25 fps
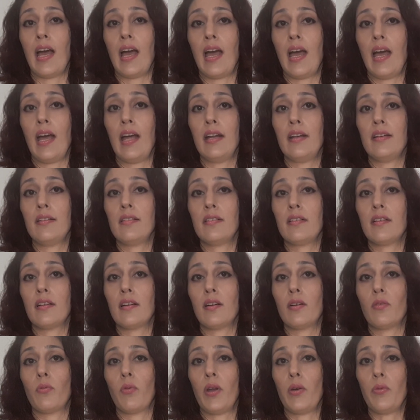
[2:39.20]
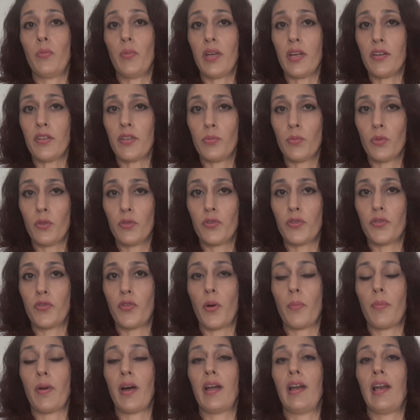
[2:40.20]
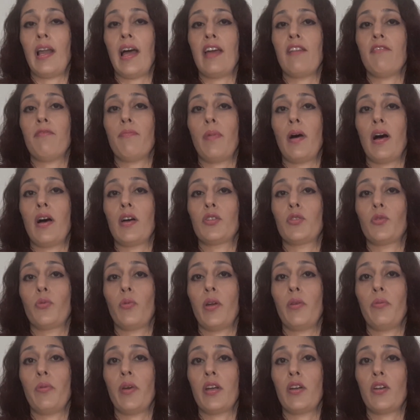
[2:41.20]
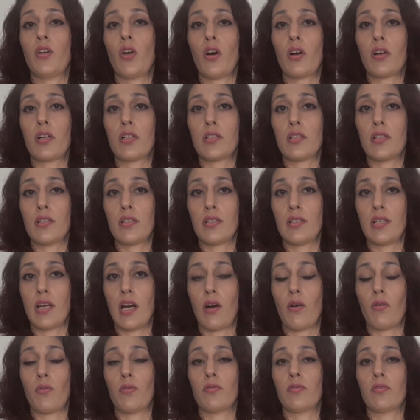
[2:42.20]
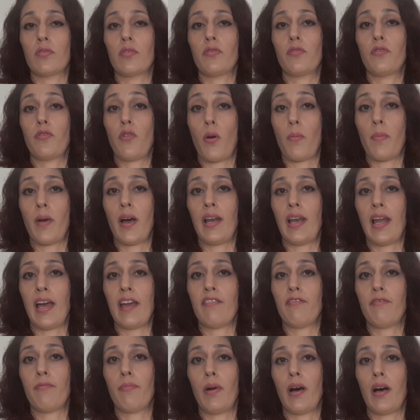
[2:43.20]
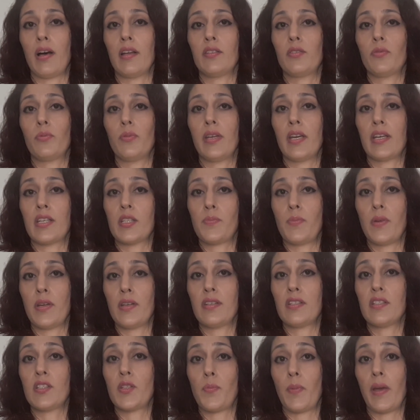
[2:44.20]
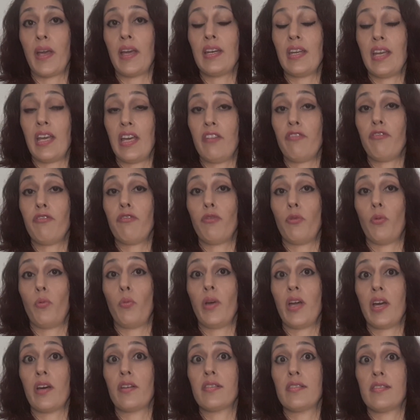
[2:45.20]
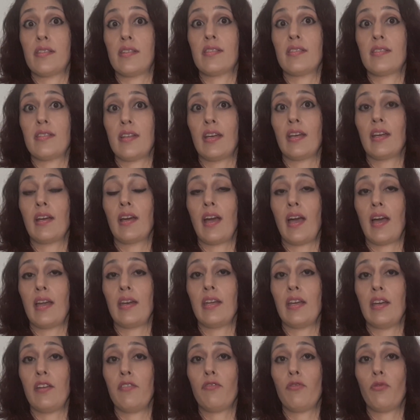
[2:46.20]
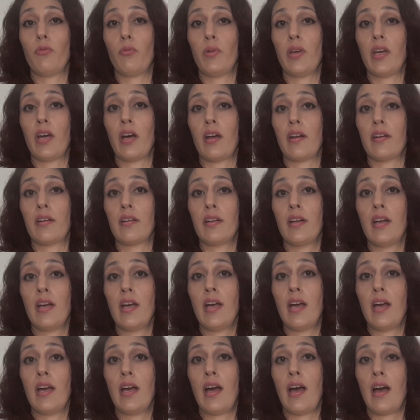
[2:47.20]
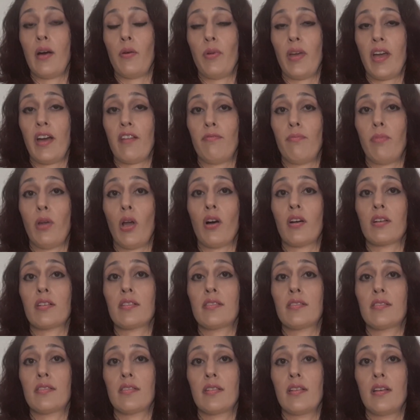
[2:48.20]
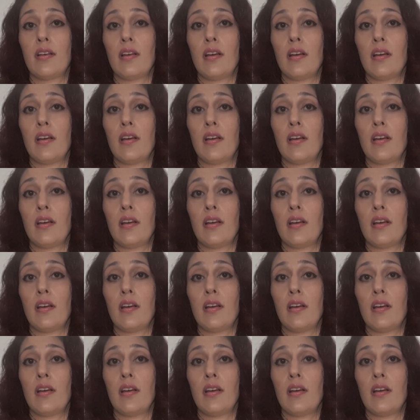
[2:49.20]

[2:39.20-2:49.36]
And when we are removed from our life path, when we are knocked down from our life path, we experience pain if we are resisting and if we have blocks